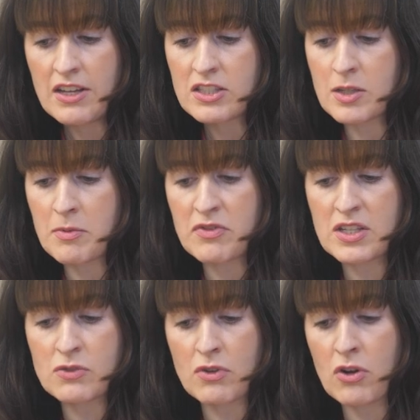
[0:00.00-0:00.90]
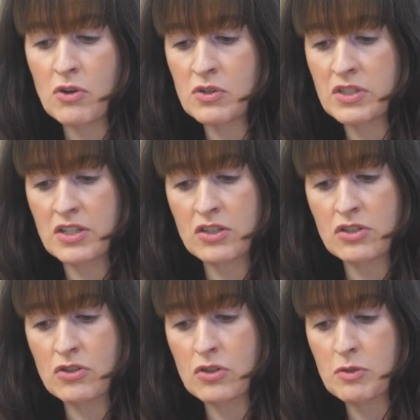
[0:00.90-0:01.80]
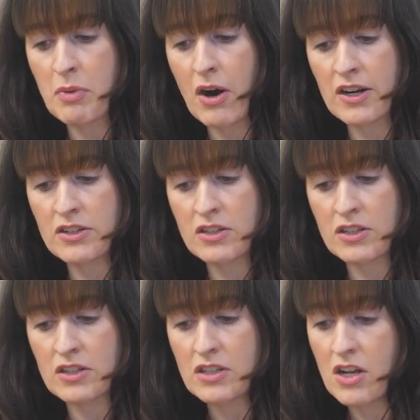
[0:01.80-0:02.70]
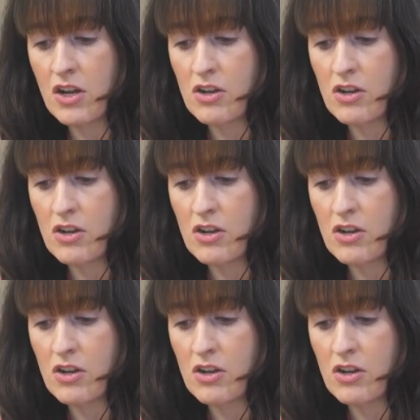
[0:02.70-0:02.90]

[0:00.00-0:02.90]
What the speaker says: Some of these roles can include partner,